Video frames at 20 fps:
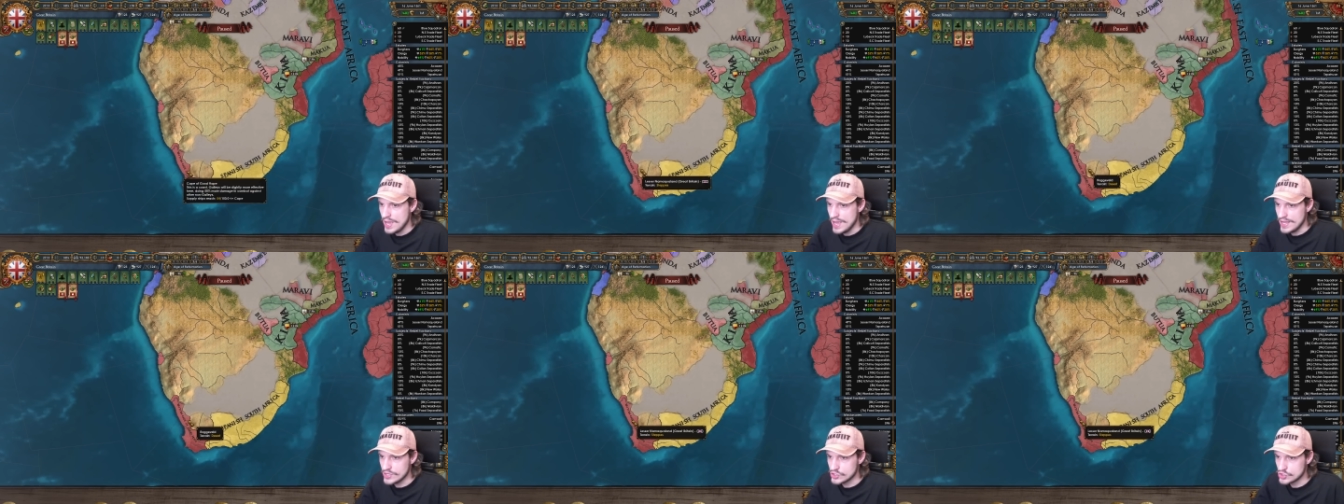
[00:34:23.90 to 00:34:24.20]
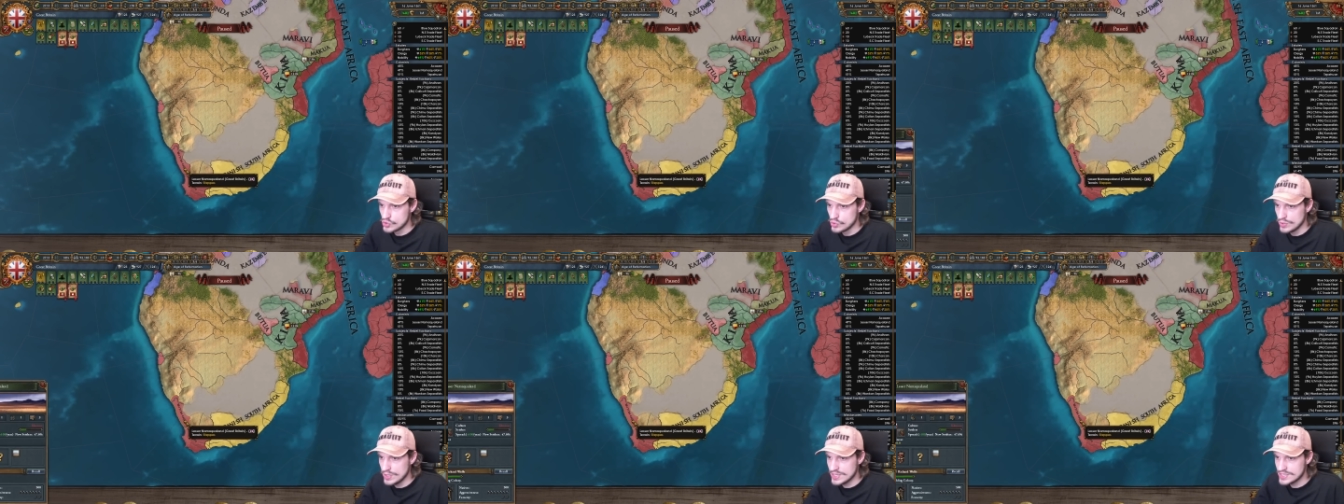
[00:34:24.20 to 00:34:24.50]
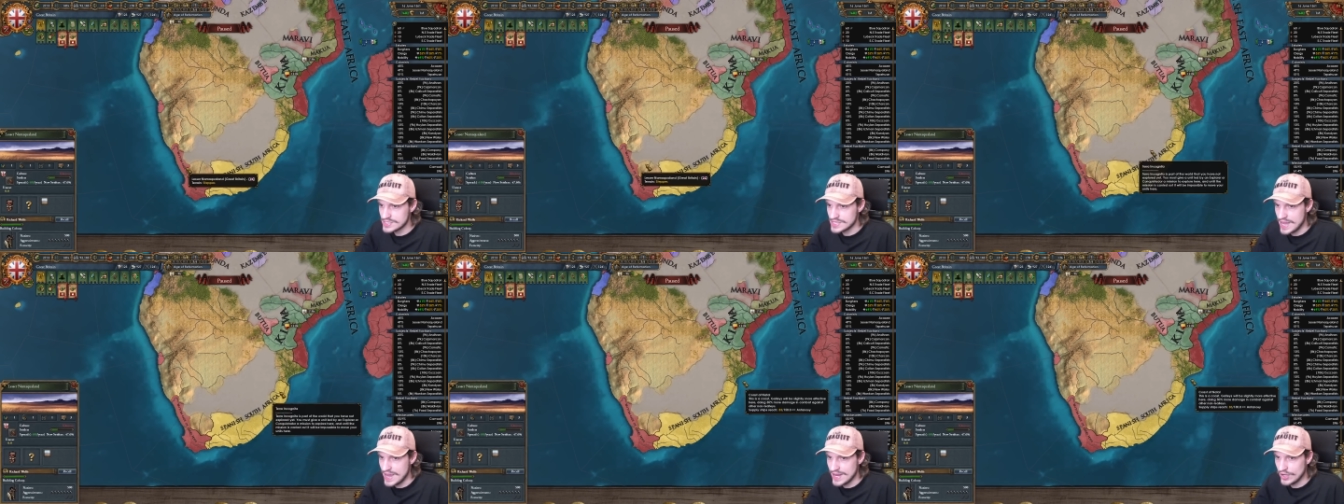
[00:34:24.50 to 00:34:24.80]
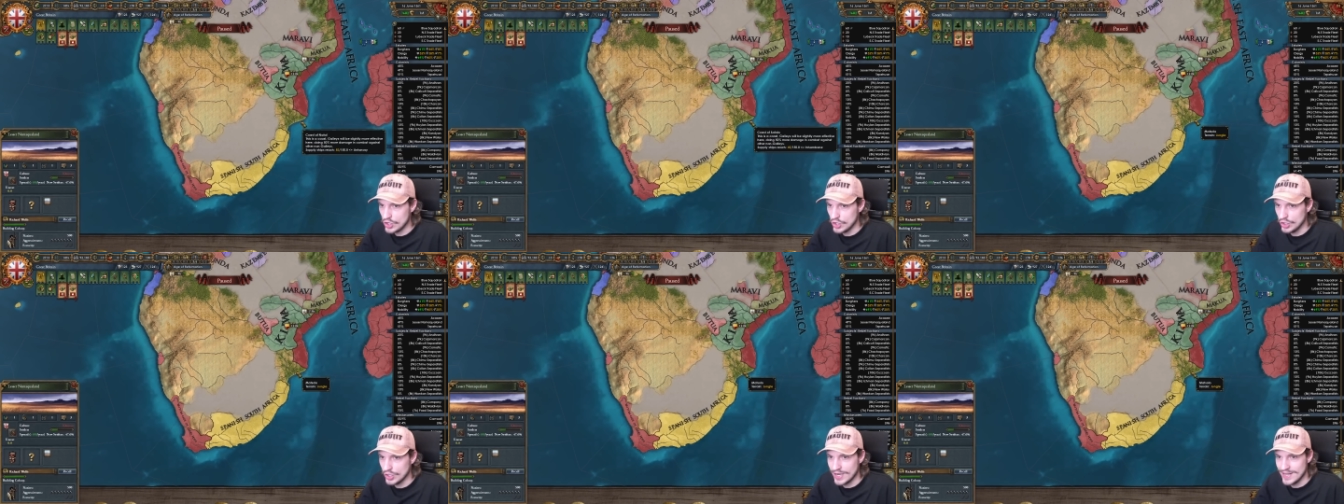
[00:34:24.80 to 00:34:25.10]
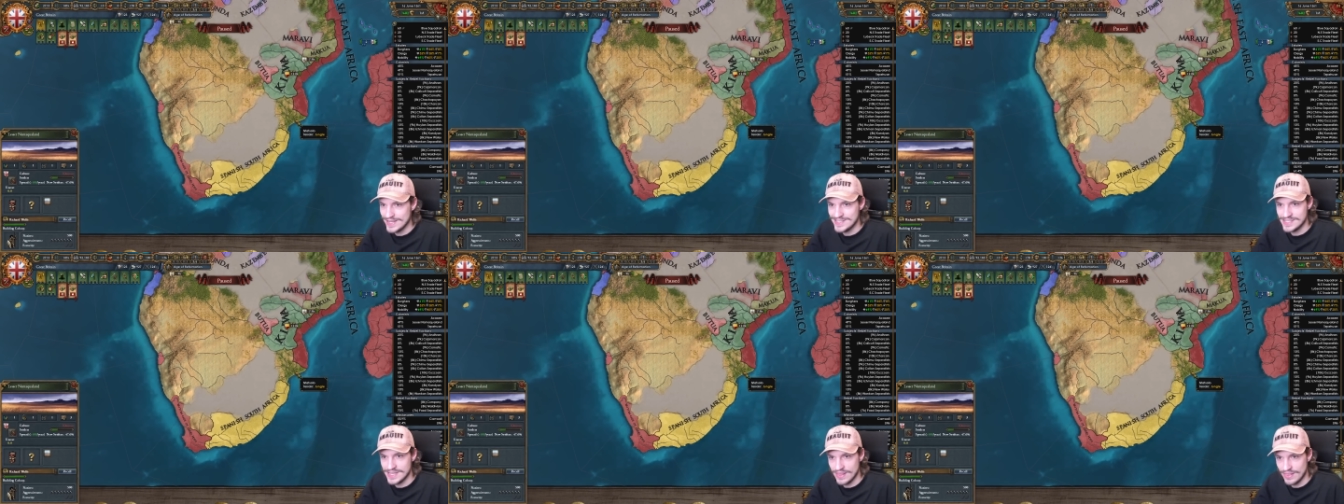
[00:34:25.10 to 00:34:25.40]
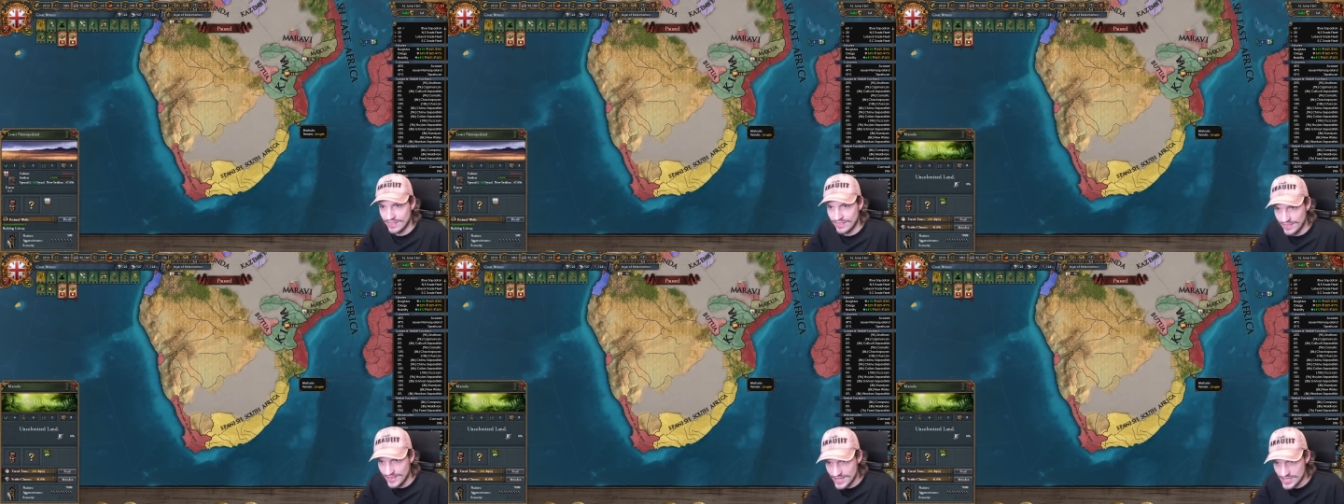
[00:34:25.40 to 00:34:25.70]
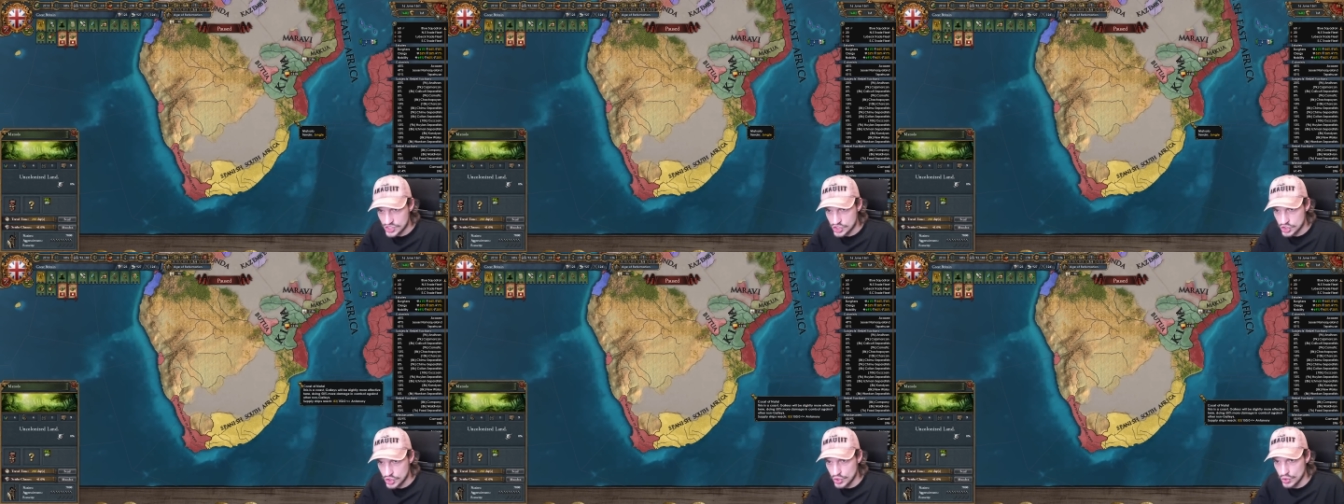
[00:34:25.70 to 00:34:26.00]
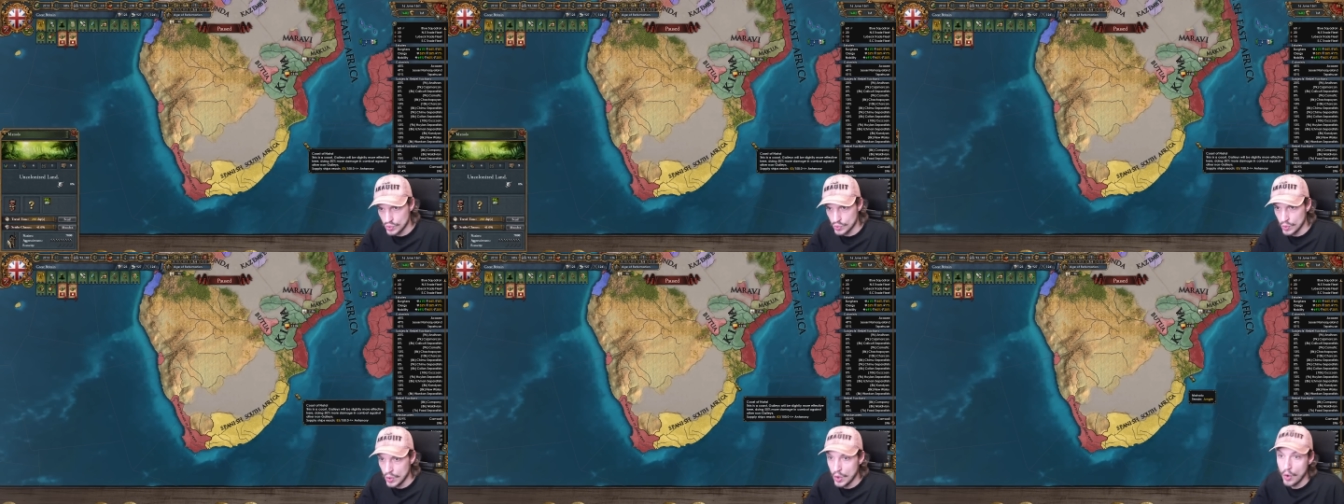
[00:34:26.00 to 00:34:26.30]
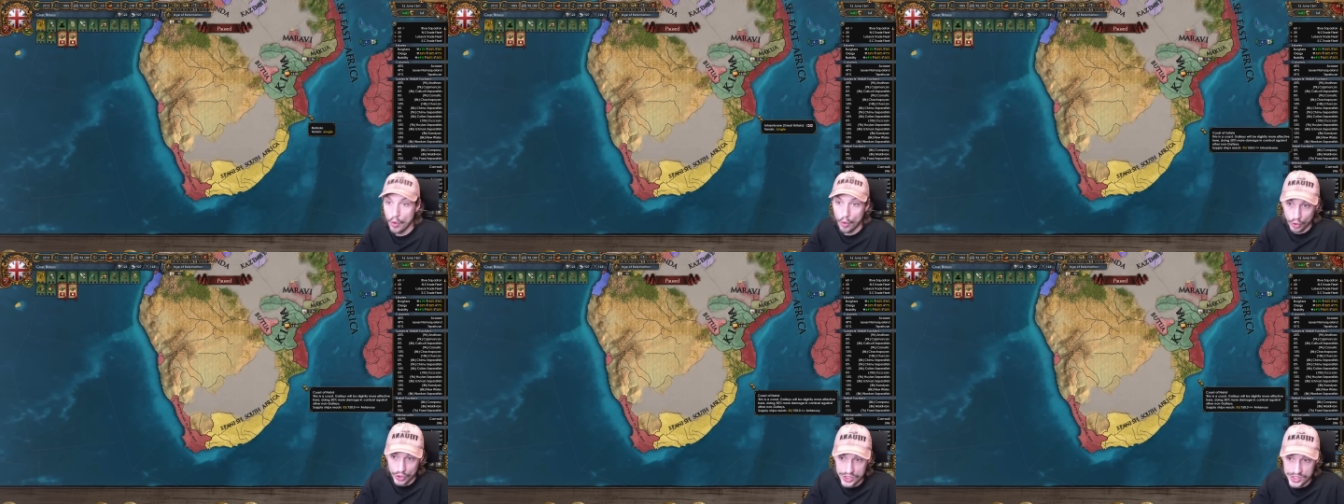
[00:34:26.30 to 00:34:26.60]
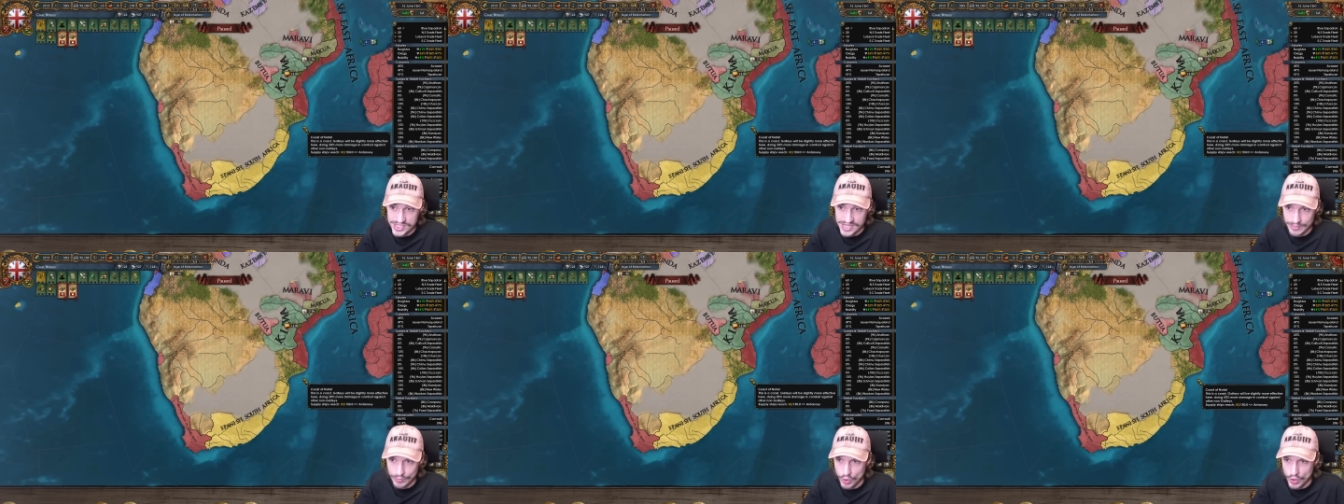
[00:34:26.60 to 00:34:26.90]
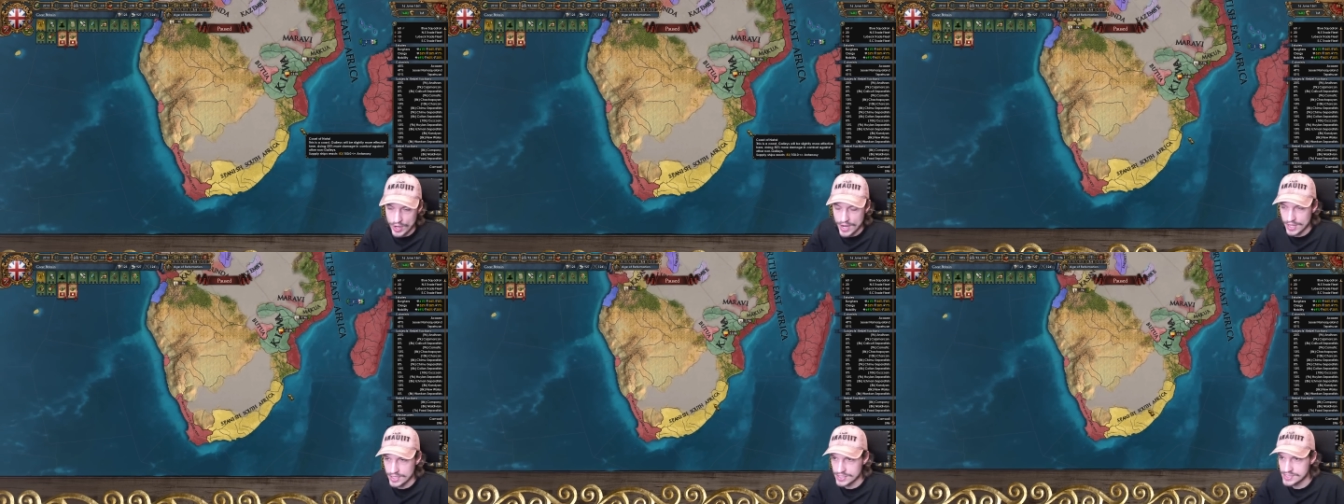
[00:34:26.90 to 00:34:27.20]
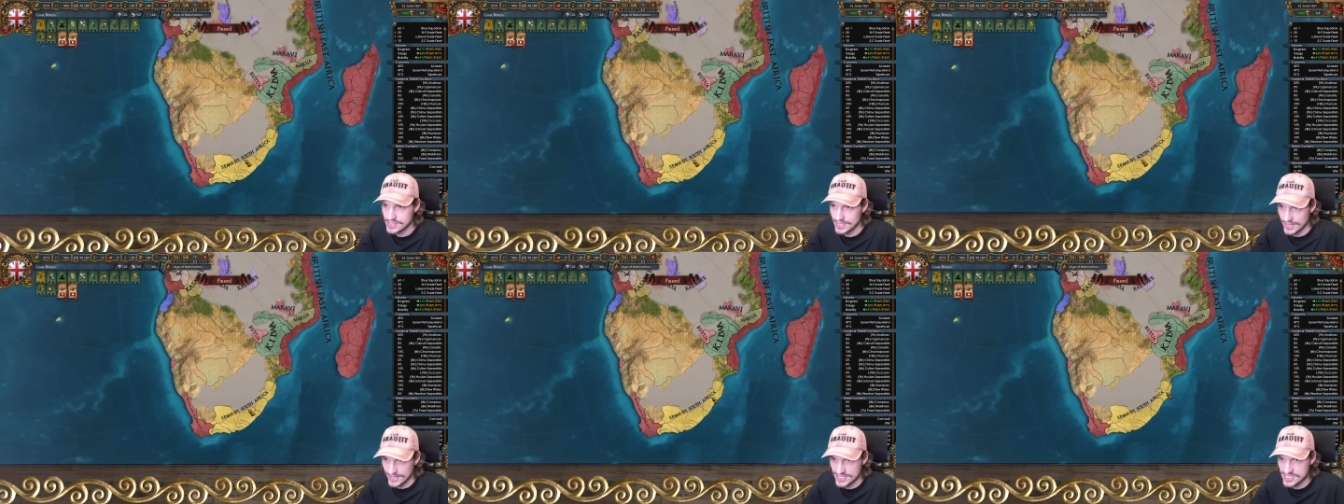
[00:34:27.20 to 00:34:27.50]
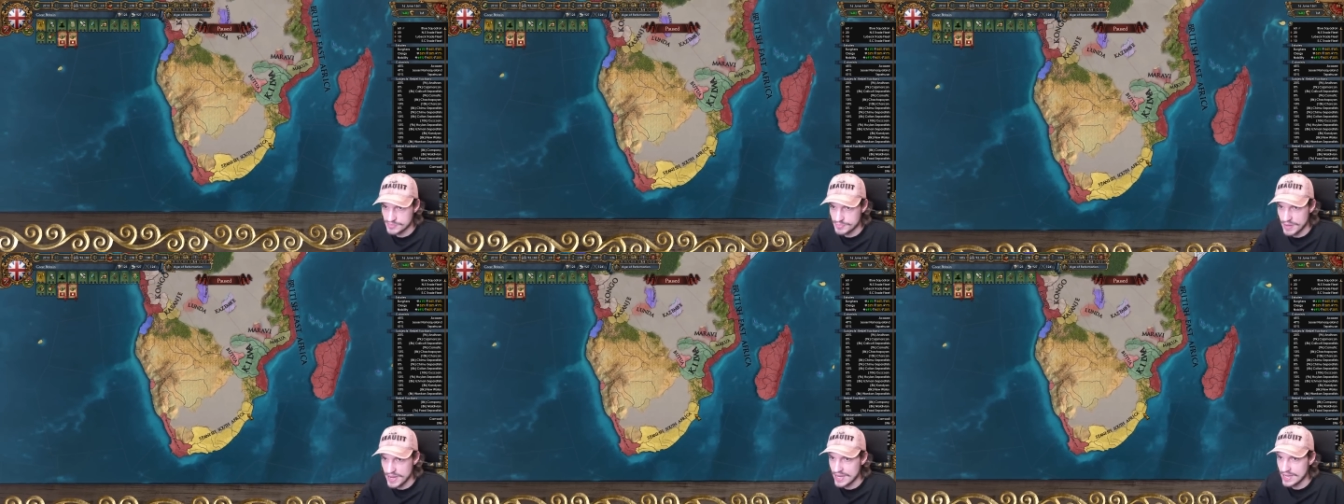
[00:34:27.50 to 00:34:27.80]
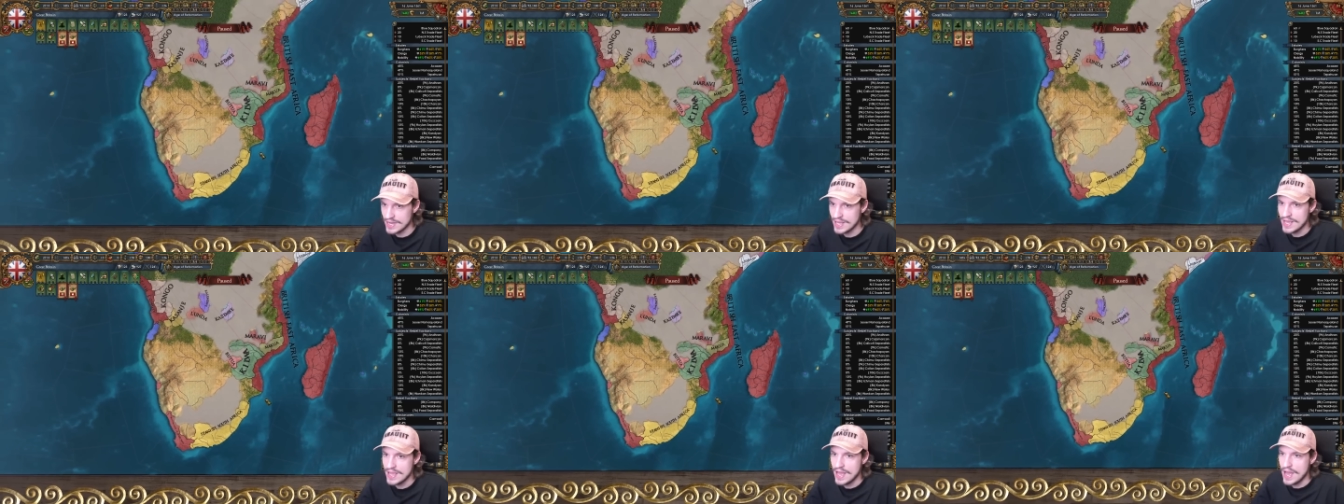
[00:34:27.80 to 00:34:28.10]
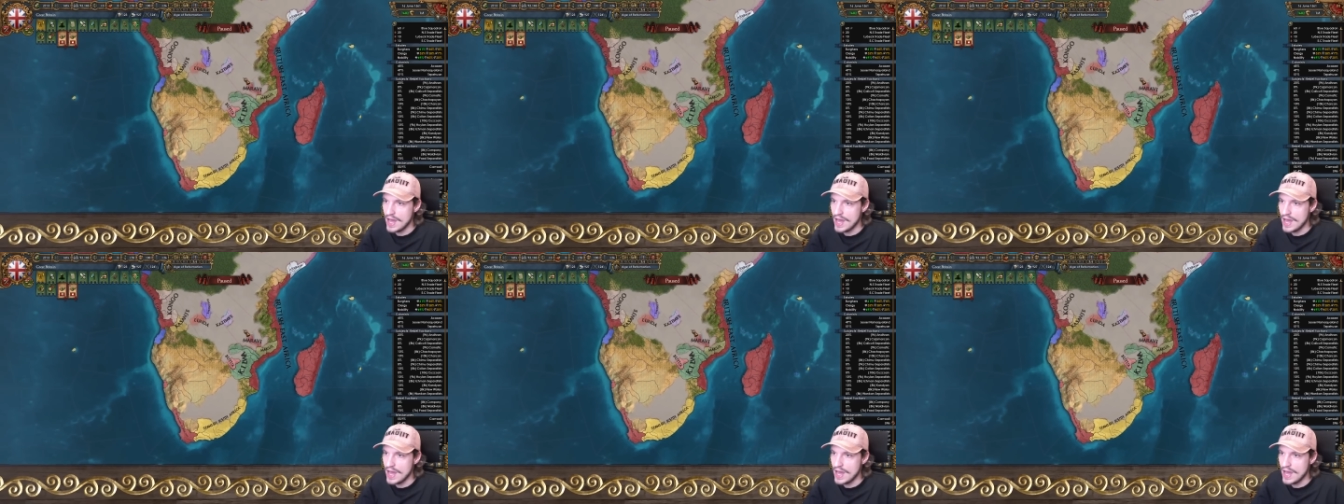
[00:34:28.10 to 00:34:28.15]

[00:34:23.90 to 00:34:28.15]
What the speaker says: As soon as I colonize this too, or someone else like Spain,